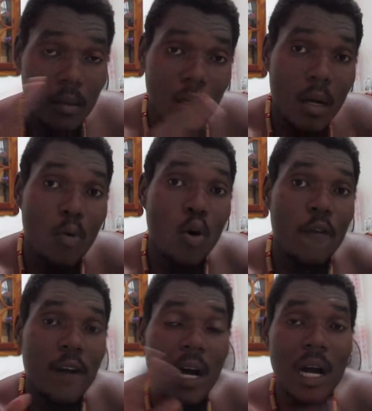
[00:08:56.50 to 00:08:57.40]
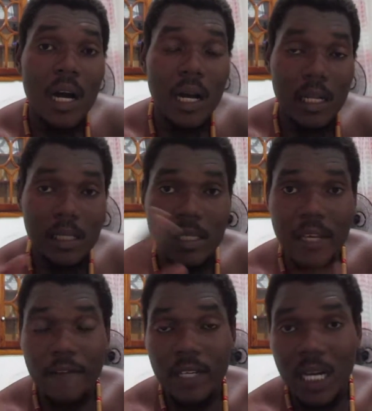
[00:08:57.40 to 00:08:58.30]
go over all
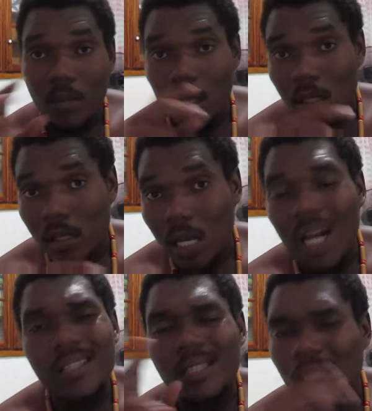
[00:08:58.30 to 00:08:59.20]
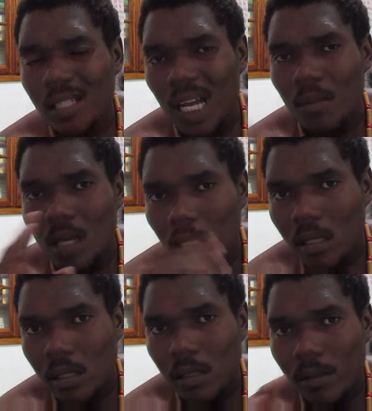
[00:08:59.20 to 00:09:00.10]
7 habits, all 6
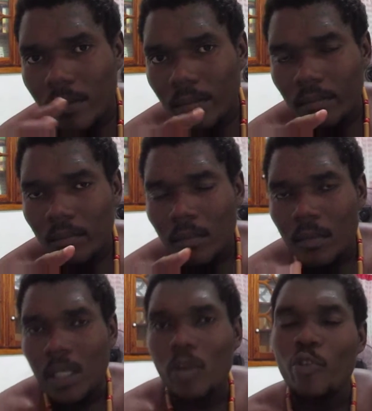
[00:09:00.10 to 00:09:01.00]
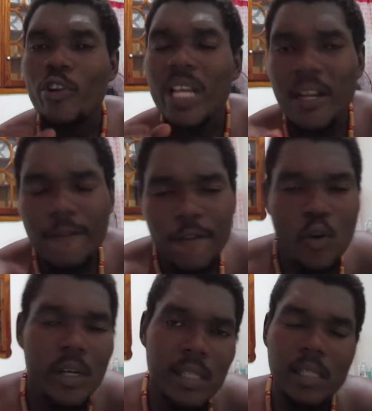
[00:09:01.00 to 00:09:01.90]
habits,
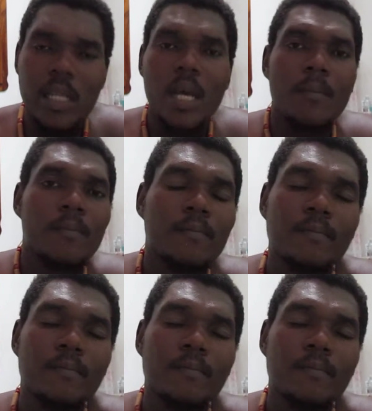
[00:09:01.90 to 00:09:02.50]
reinforce them.